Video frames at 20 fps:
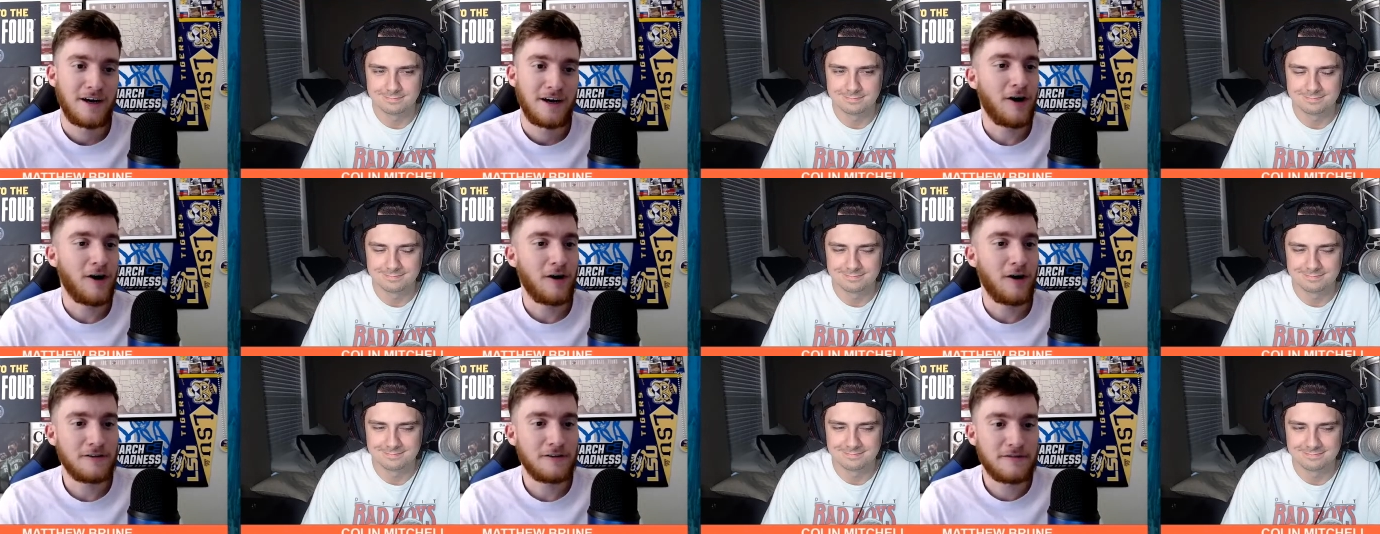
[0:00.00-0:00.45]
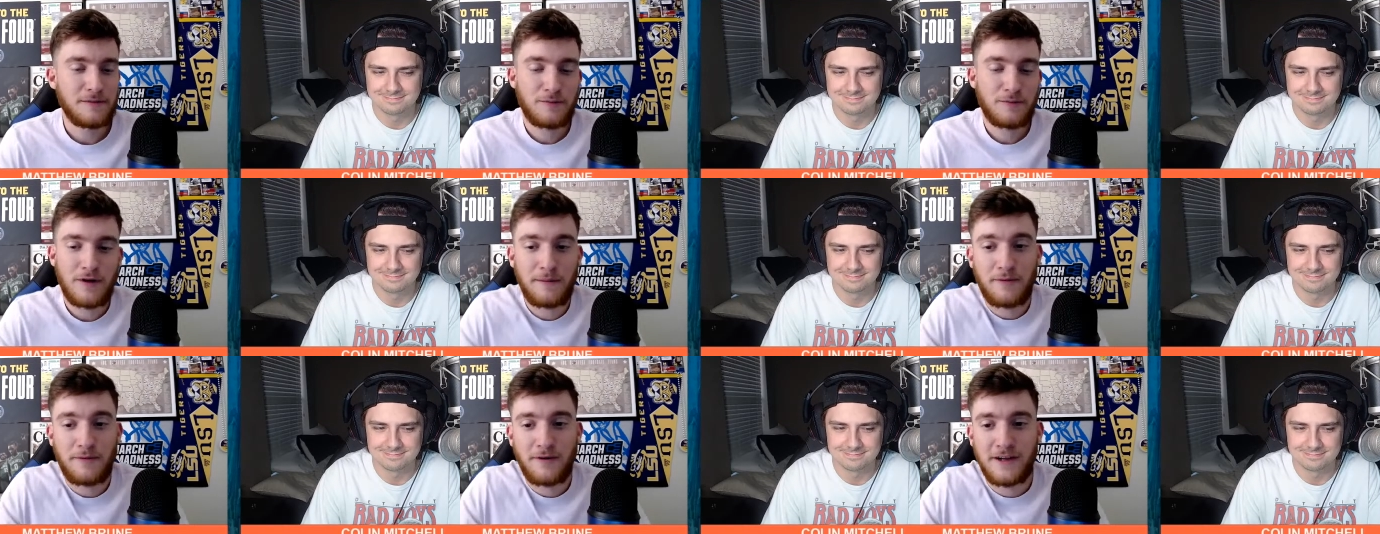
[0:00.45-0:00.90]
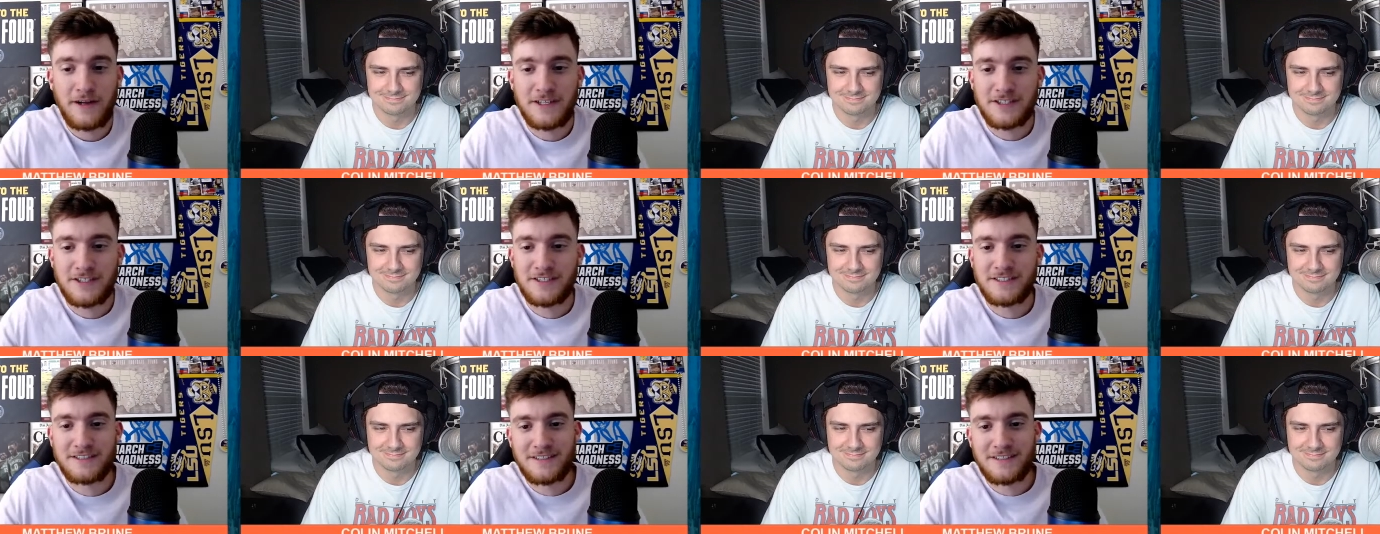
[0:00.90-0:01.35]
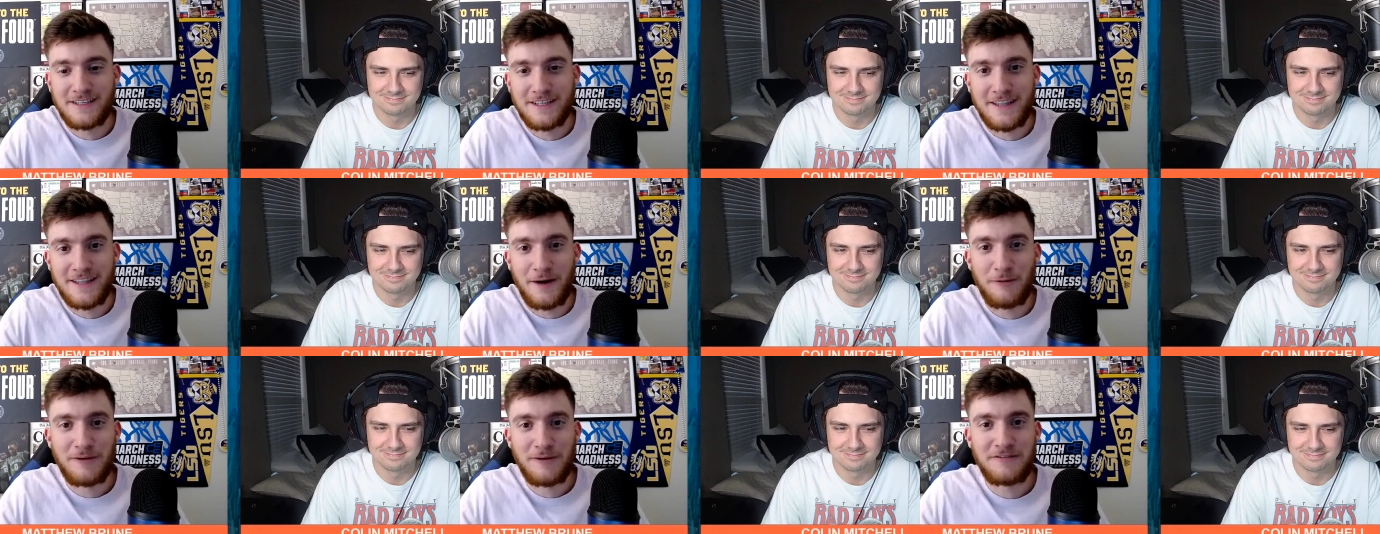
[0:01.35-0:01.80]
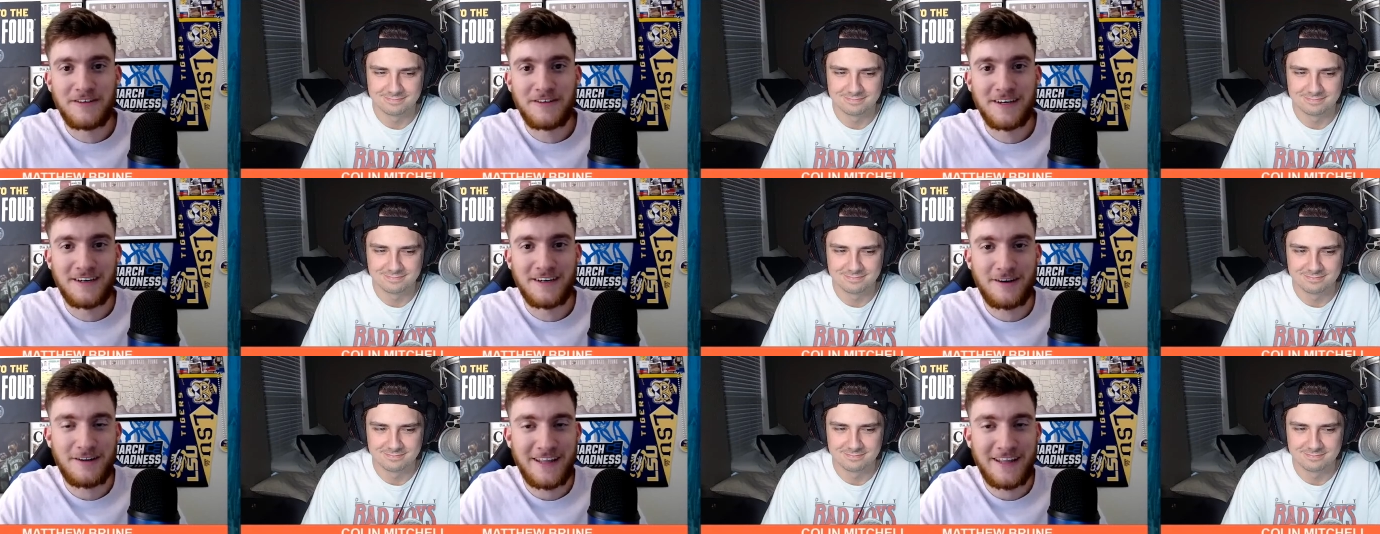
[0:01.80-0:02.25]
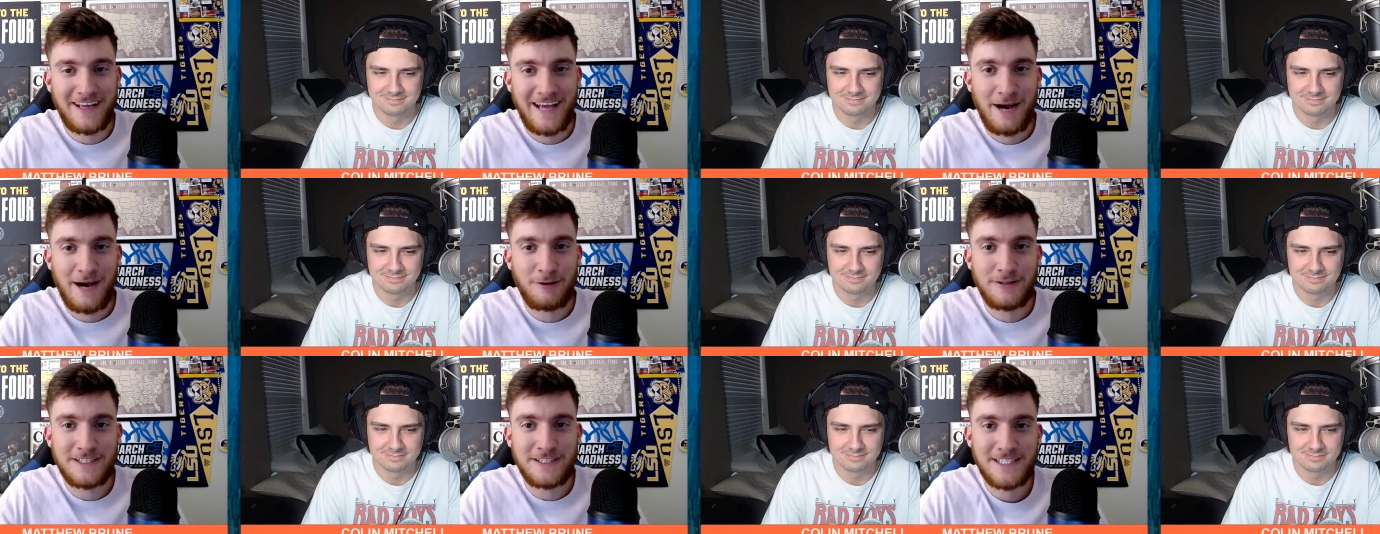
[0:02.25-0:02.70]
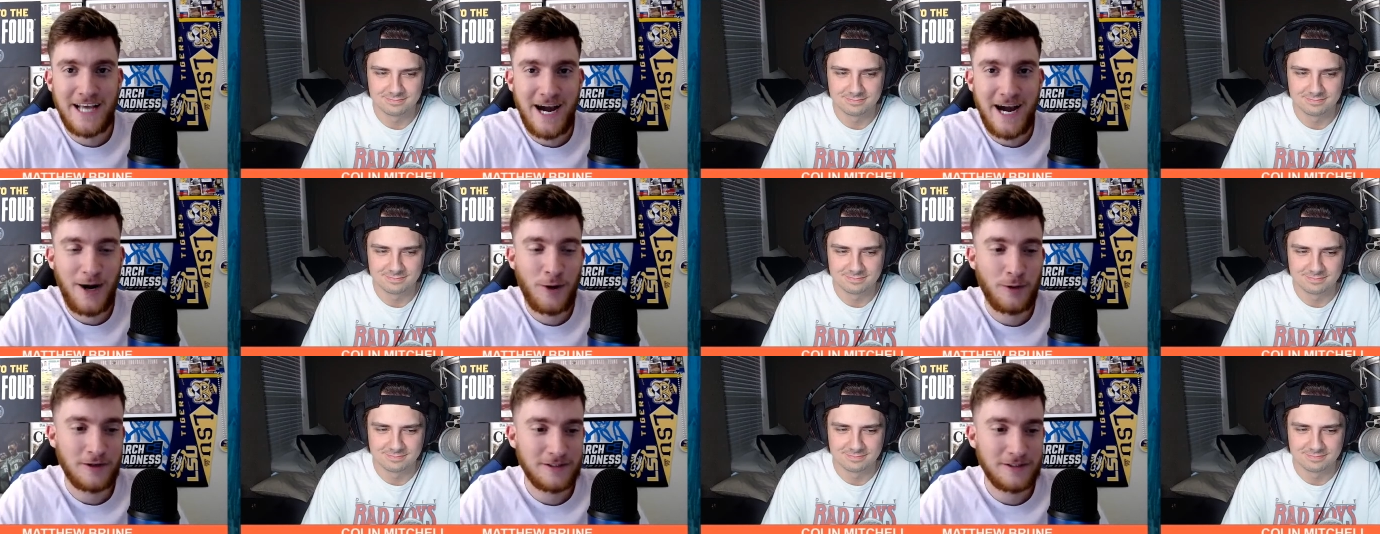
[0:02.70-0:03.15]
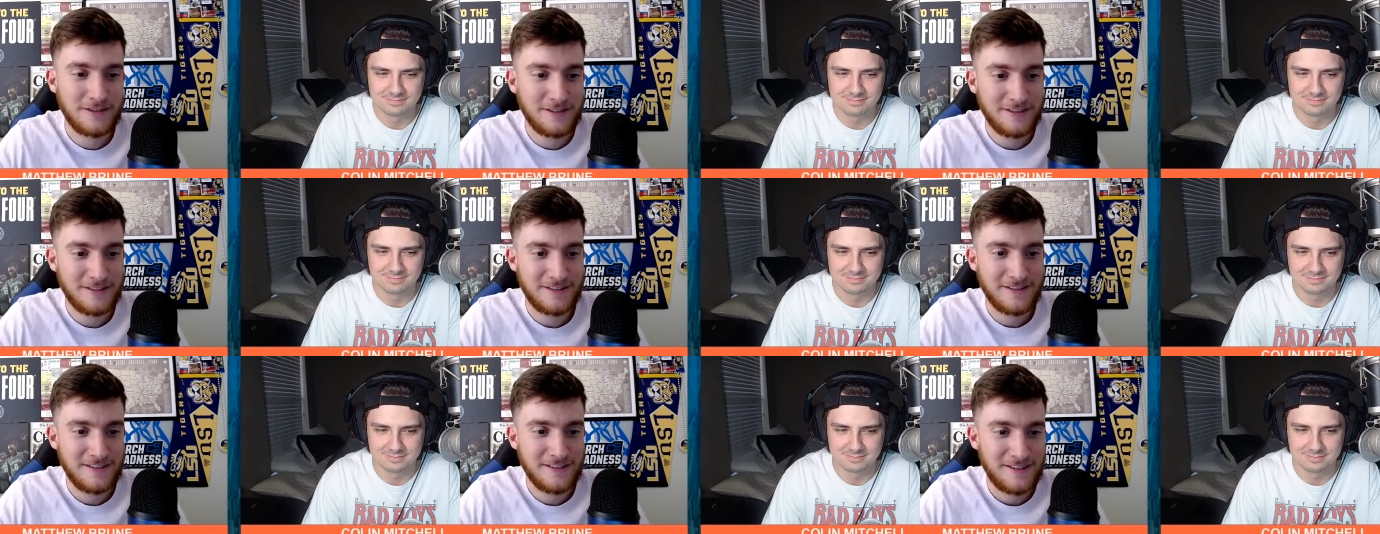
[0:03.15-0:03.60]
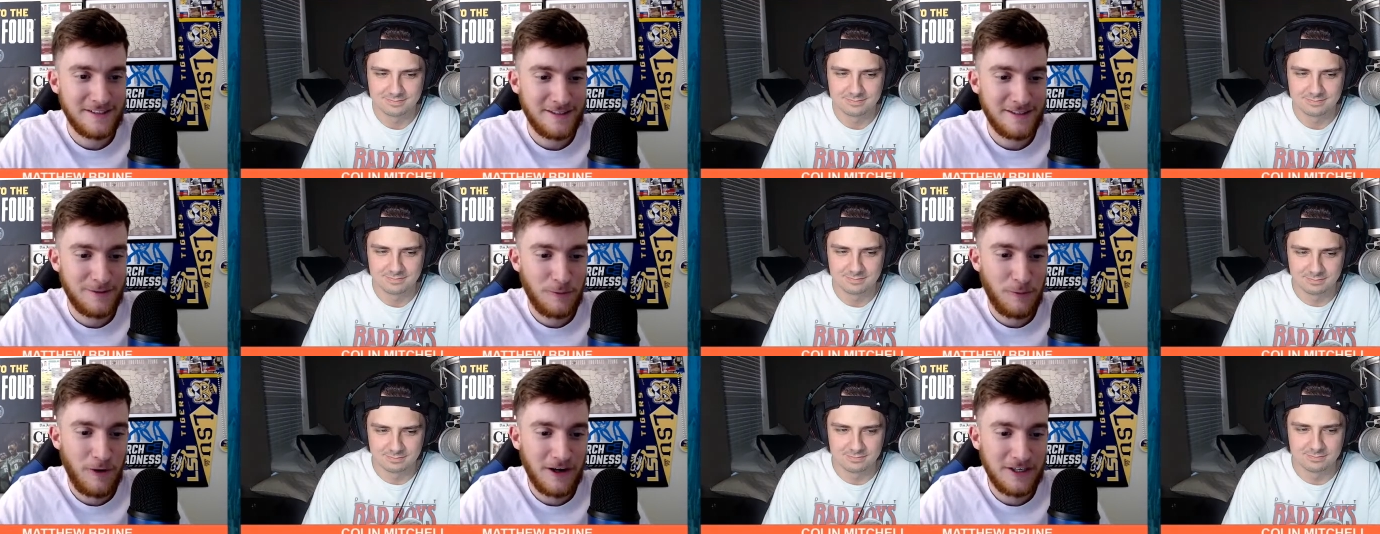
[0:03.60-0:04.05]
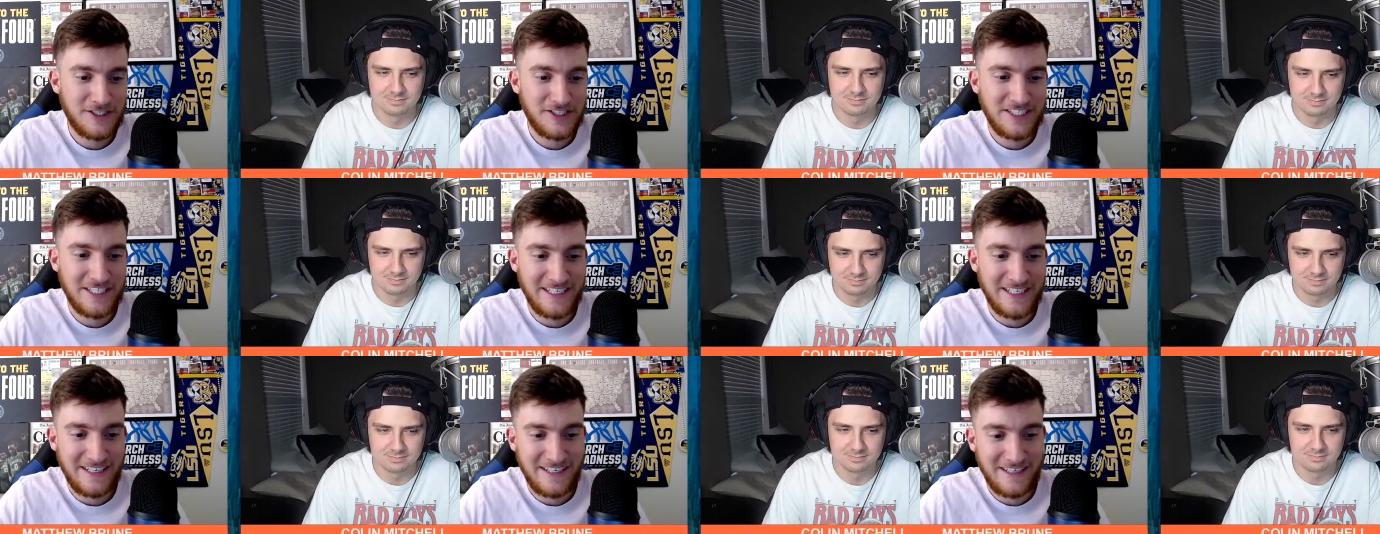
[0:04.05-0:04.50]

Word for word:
Speaker 1: all of the preparation that we've done, all the countless hours mm. watching